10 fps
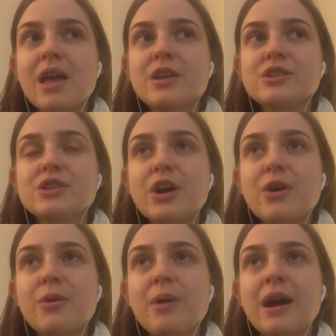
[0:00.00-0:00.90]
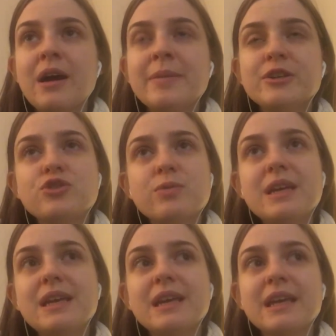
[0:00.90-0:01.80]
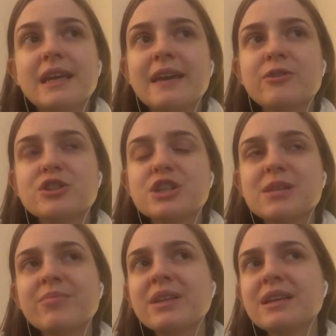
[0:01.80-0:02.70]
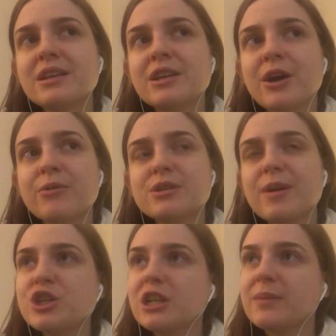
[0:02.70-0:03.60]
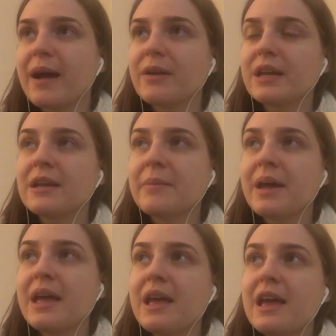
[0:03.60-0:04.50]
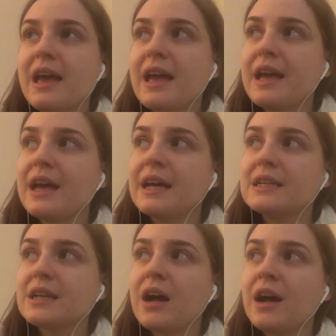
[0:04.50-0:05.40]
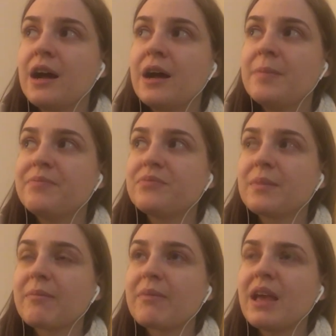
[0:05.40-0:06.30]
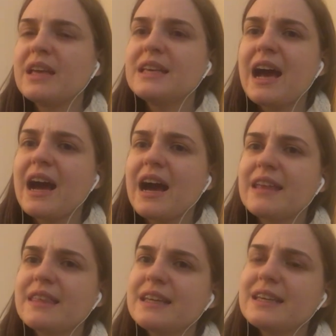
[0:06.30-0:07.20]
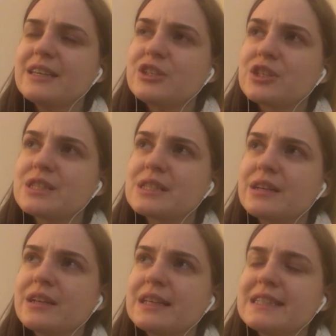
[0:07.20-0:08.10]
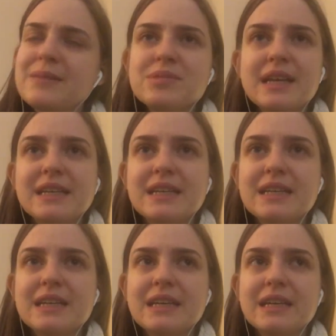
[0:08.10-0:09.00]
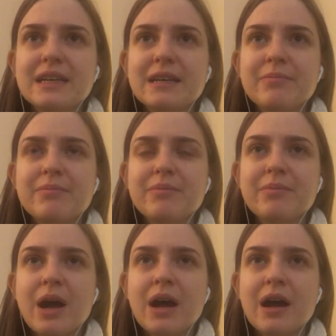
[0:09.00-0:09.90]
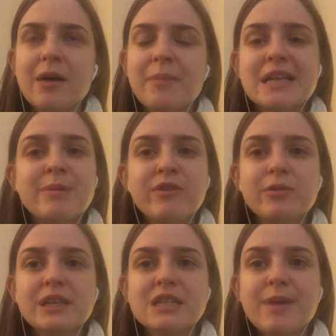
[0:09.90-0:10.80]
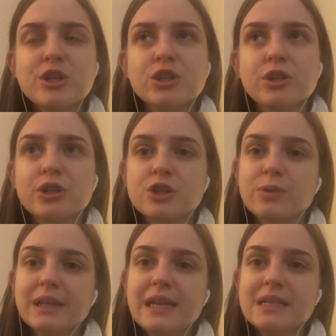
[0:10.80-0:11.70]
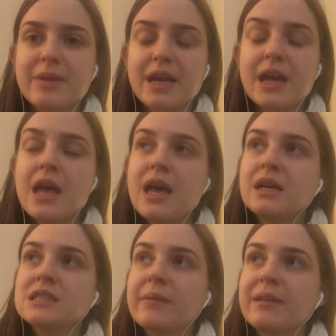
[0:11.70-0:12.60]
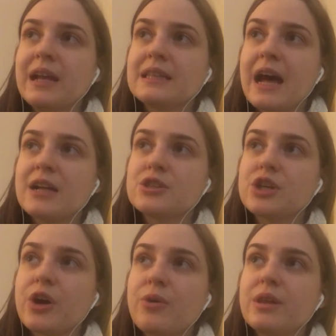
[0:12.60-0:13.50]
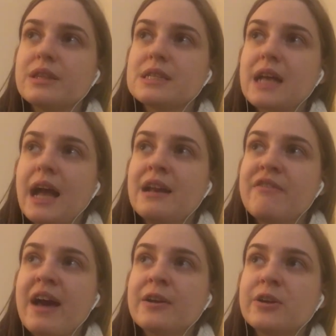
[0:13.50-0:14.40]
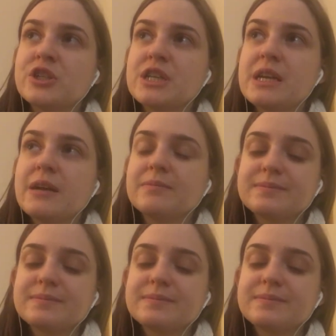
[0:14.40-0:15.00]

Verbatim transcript: so um, intriguing, and there's just something you know special about him. And um, yeah, I think he just it seems like he uh, makes me feel really special or is really into me, something like that. So this kind of energy